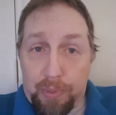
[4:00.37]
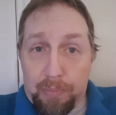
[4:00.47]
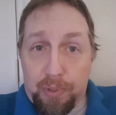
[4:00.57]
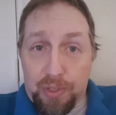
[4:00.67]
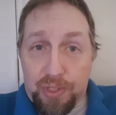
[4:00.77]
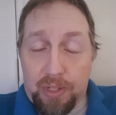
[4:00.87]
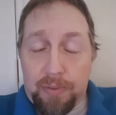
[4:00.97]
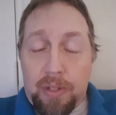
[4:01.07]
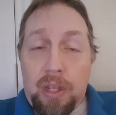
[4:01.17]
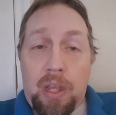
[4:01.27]
being president
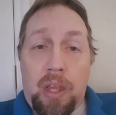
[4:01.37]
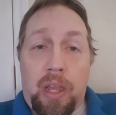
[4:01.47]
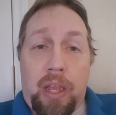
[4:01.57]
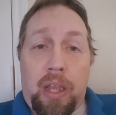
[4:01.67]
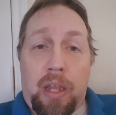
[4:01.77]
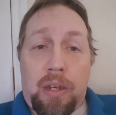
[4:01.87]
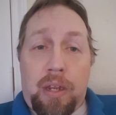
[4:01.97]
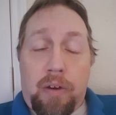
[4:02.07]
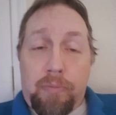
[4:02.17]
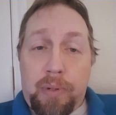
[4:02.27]
and
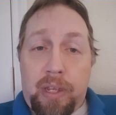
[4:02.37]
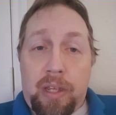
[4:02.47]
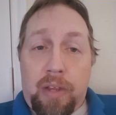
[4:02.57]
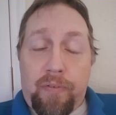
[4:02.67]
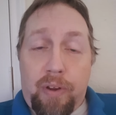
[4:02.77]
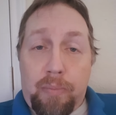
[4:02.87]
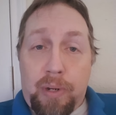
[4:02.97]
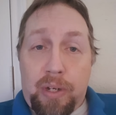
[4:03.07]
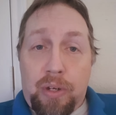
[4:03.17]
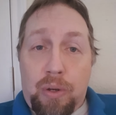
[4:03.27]
everybody if
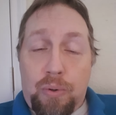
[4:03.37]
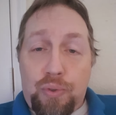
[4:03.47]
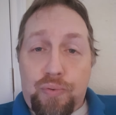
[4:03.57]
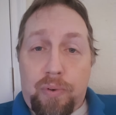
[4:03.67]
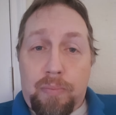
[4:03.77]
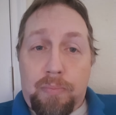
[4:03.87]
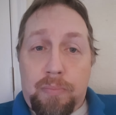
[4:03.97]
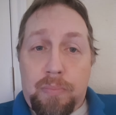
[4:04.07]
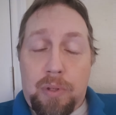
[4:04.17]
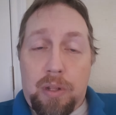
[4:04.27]
everybody knows
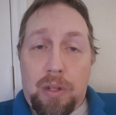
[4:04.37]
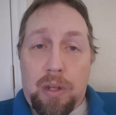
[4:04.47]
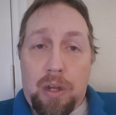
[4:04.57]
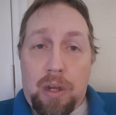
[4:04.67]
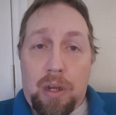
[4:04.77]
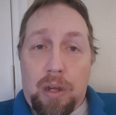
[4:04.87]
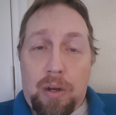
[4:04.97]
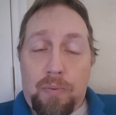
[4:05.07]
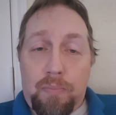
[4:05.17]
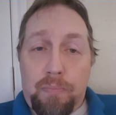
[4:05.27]
from uh,